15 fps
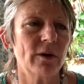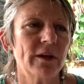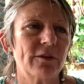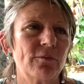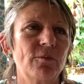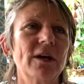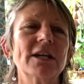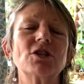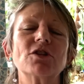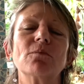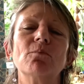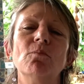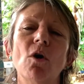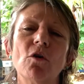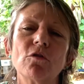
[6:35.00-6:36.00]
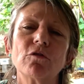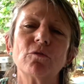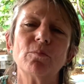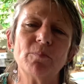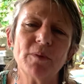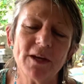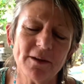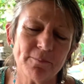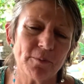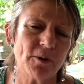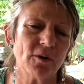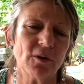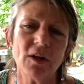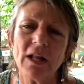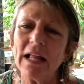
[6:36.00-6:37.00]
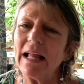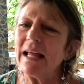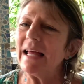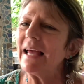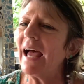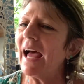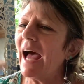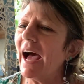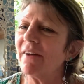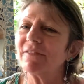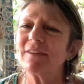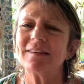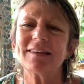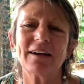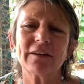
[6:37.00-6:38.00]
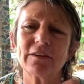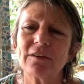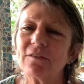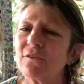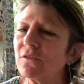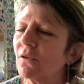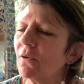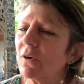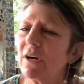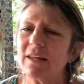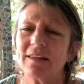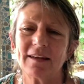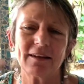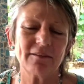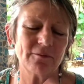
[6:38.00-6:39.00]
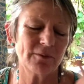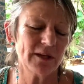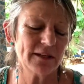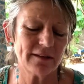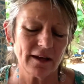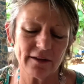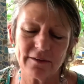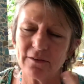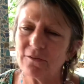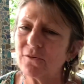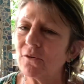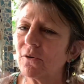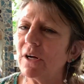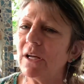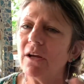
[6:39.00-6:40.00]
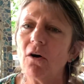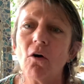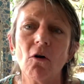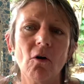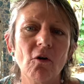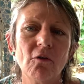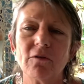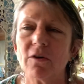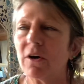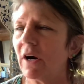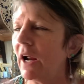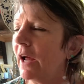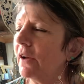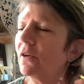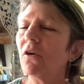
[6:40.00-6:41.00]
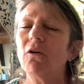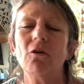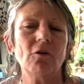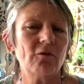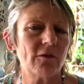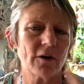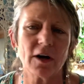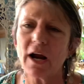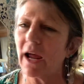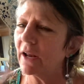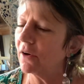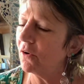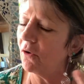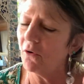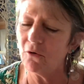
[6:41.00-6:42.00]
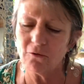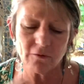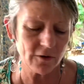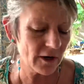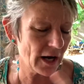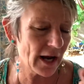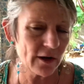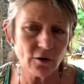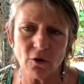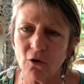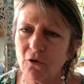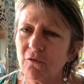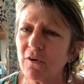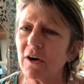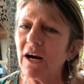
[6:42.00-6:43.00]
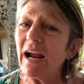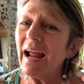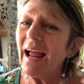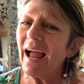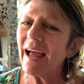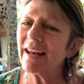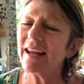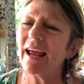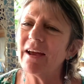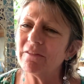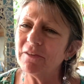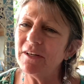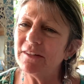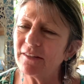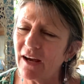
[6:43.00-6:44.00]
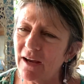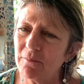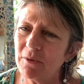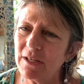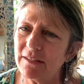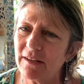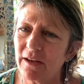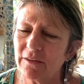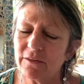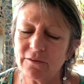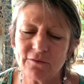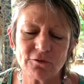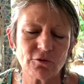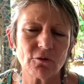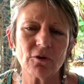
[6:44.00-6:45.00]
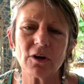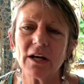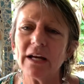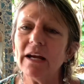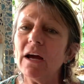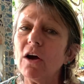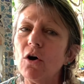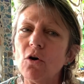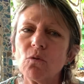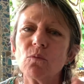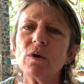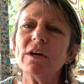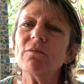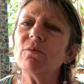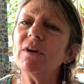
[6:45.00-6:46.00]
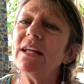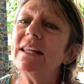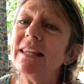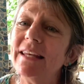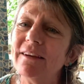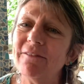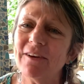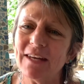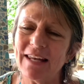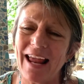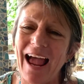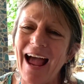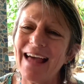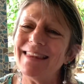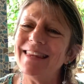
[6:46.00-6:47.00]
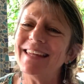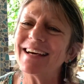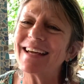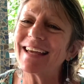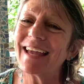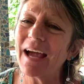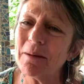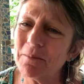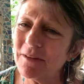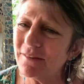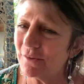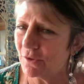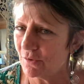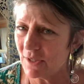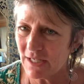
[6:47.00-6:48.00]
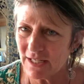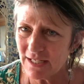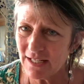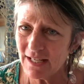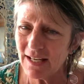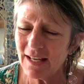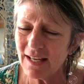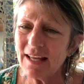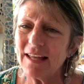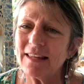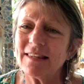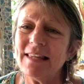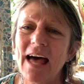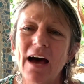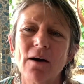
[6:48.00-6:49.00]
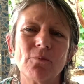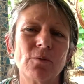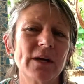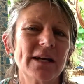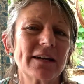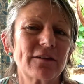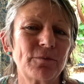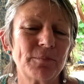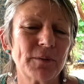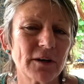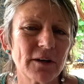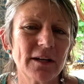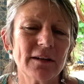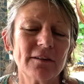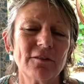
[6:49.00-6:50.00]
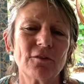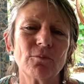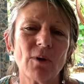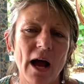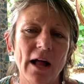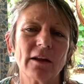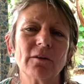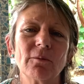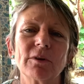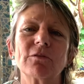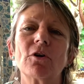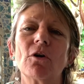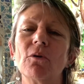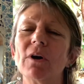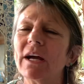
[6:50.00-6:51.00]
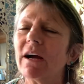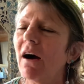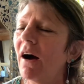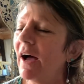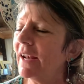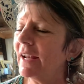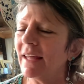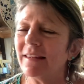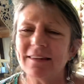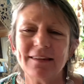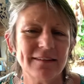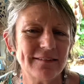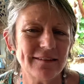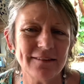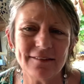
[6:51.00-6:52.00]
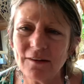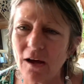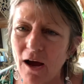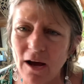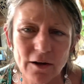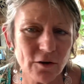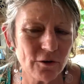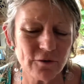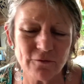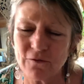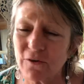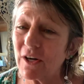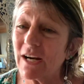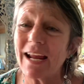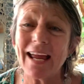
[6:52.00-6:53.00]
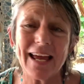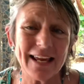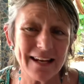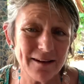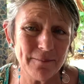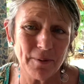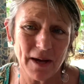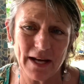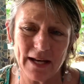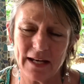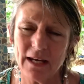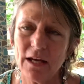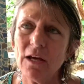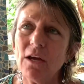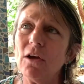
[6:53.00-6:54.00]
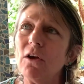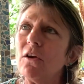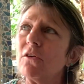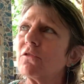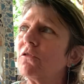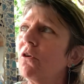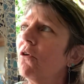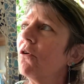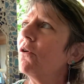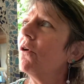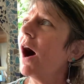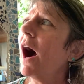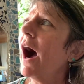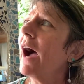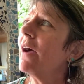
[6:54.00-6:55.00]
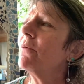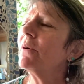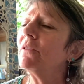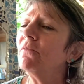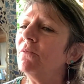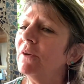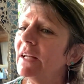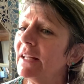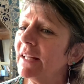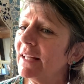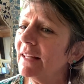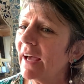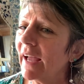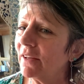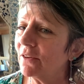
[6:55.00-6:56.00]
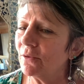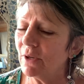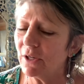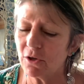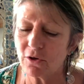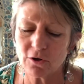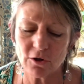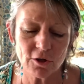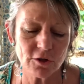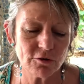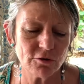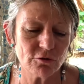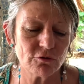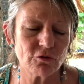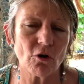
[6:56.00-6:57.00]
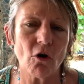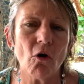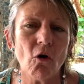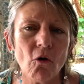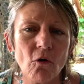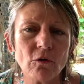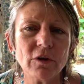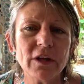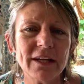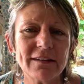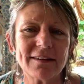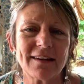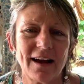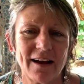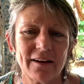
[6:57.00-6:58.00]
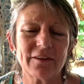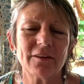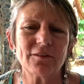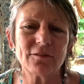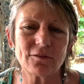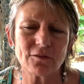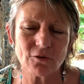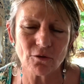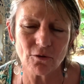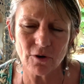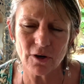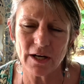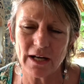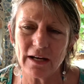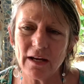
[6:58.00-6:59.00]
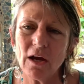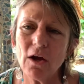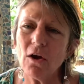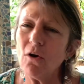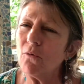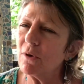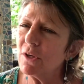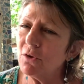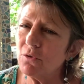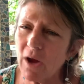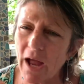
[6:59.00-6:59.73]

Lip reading: which most people have to tell the story. We tell the story over and over and over and over. And every time we tell the story, we relive it and the chemistry that we experienced while it was going on. And this is not good for anybody. So I would really like to encourage you to only tell the story when you